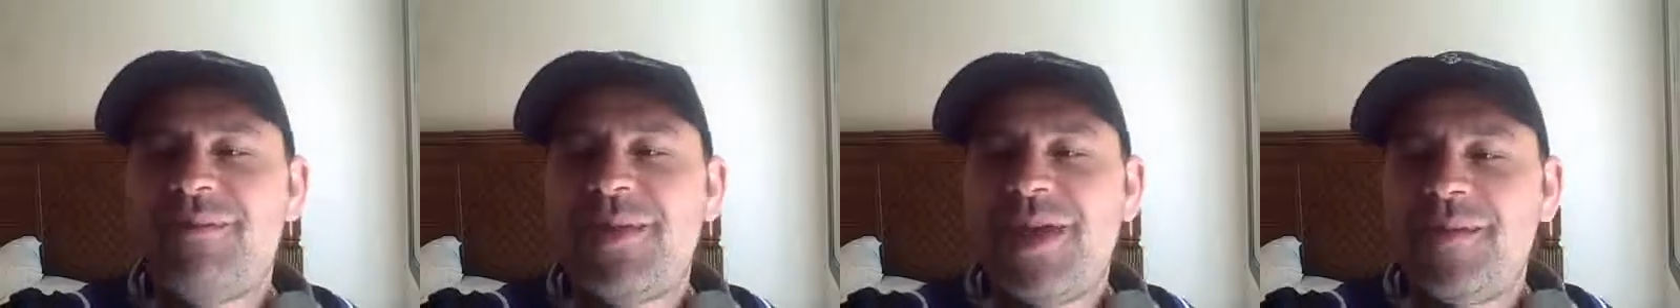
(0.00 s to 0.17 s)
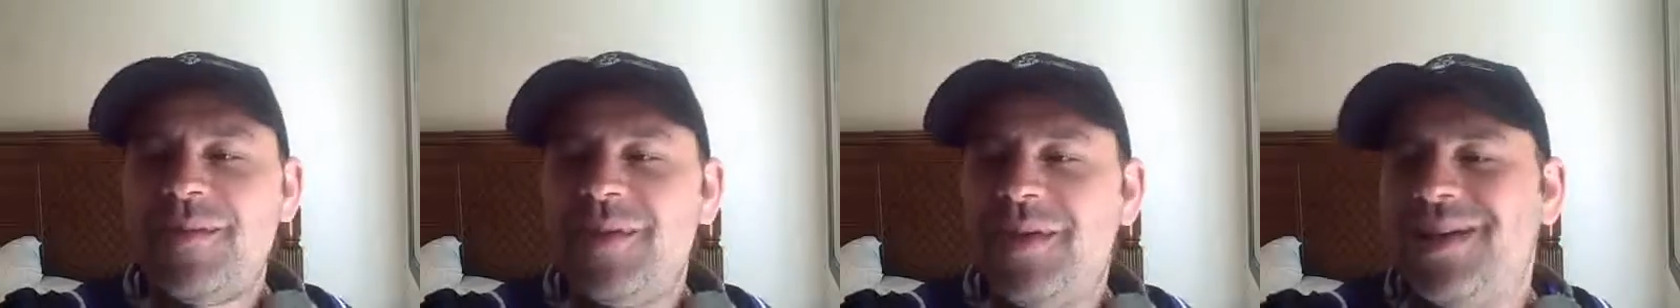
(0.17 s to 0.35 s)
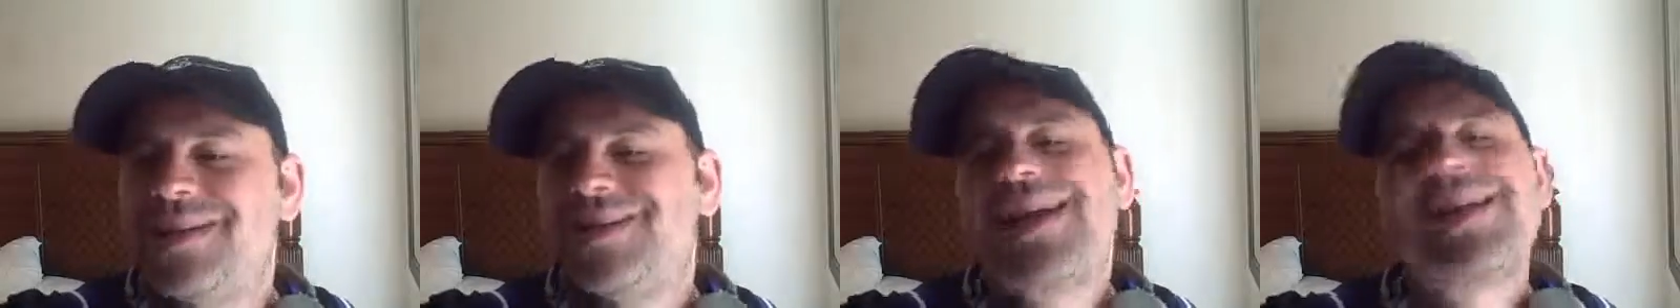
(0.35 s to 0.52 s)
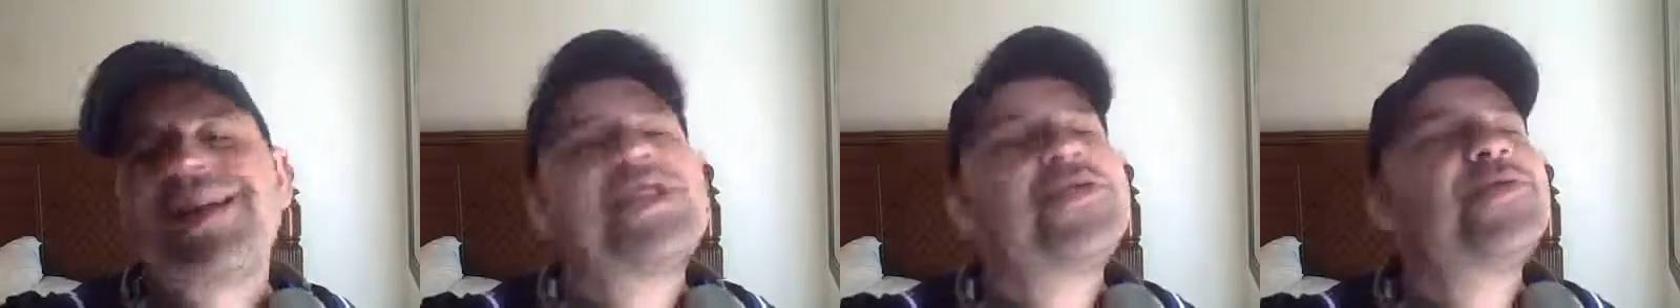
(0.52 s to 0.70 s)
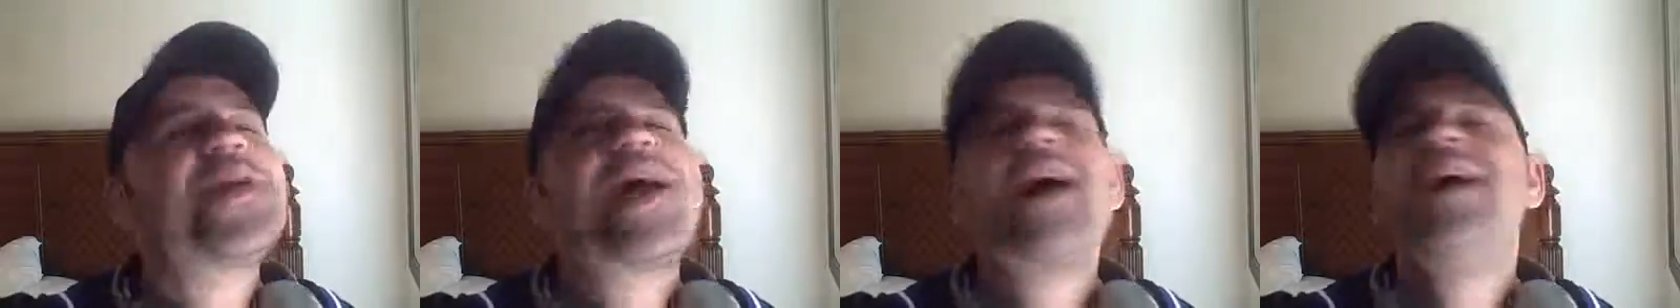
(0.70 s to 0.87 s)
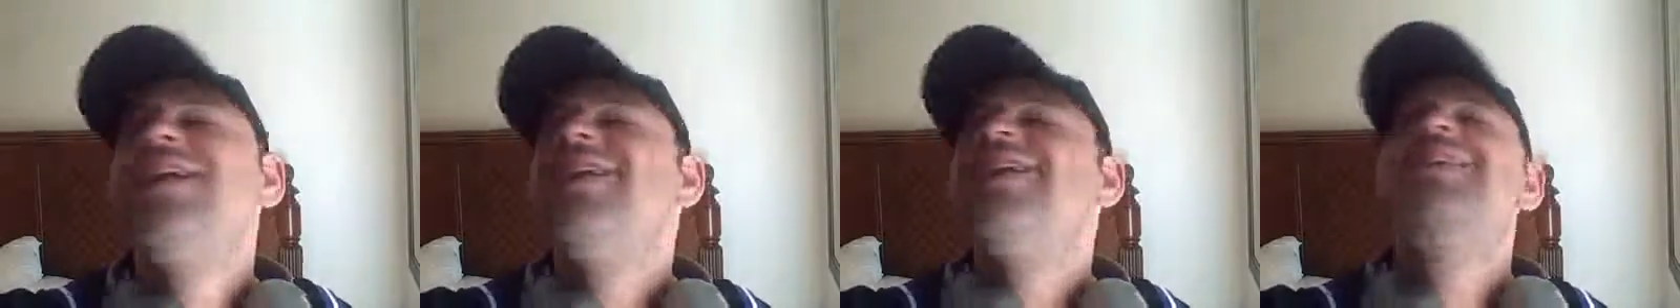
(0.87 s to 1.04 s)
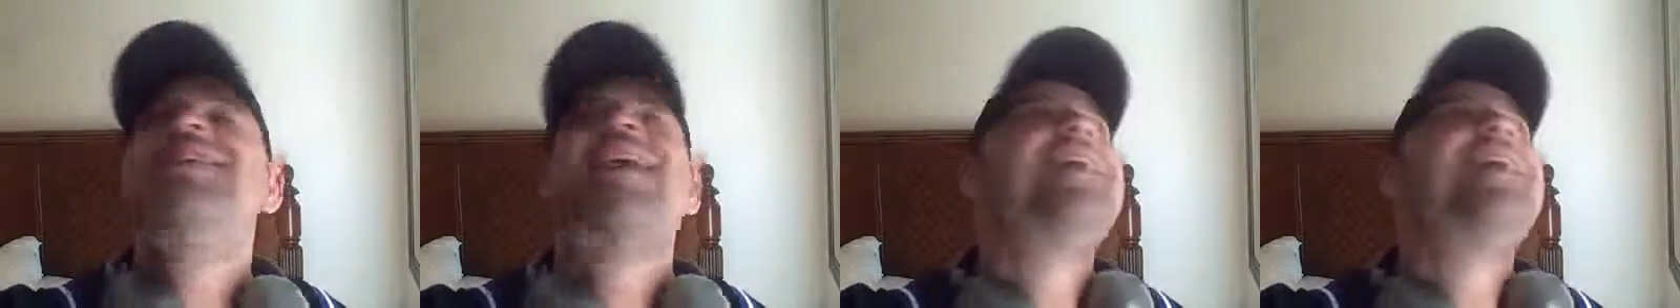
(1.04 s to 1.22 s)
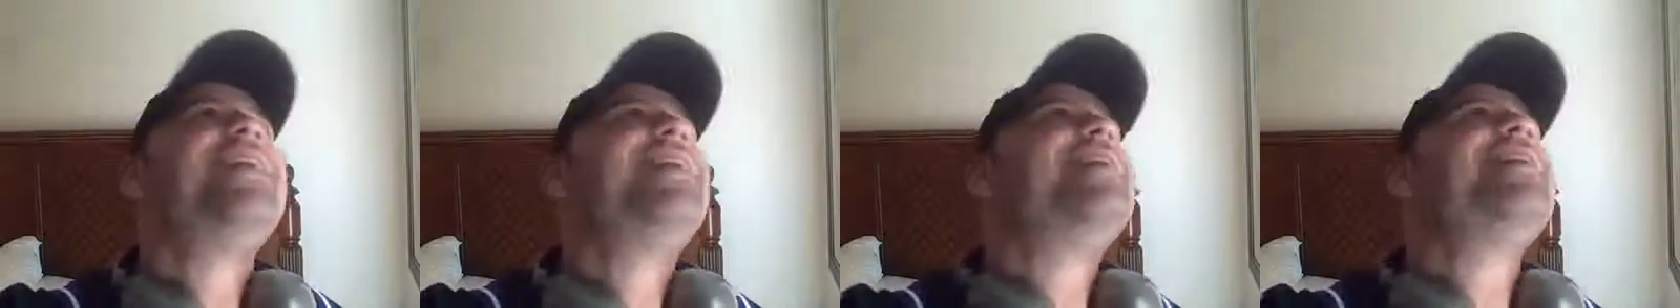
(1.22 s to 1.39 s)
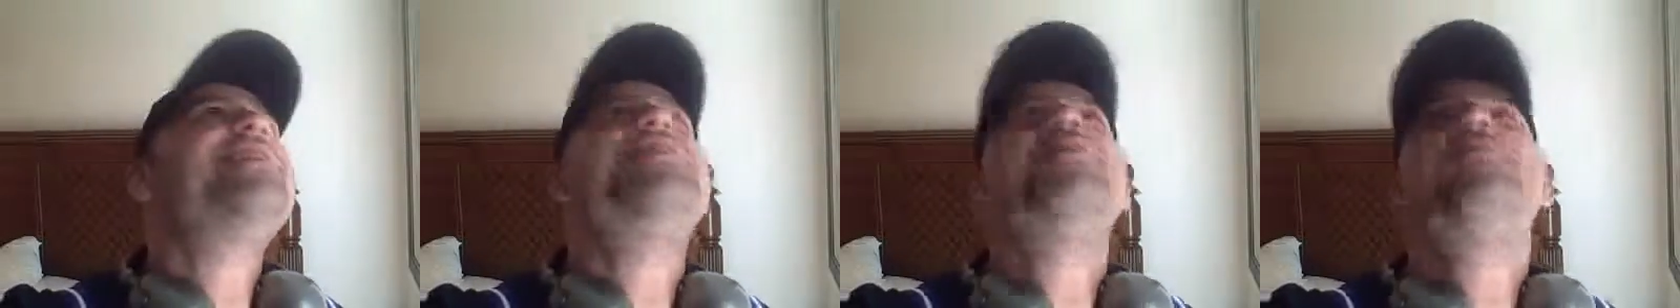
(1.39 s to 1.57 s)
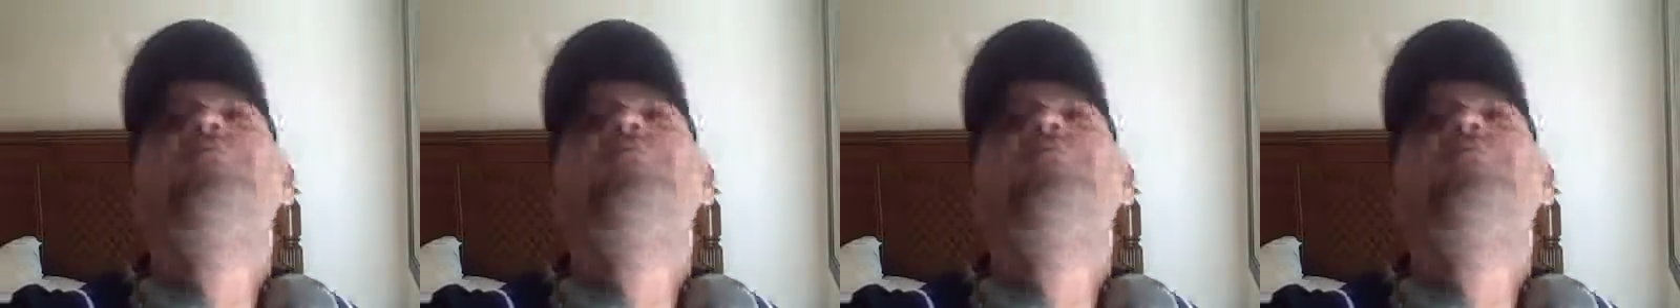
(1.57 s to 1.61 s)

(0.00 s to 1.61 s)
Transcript: baby, because that's what I need. I need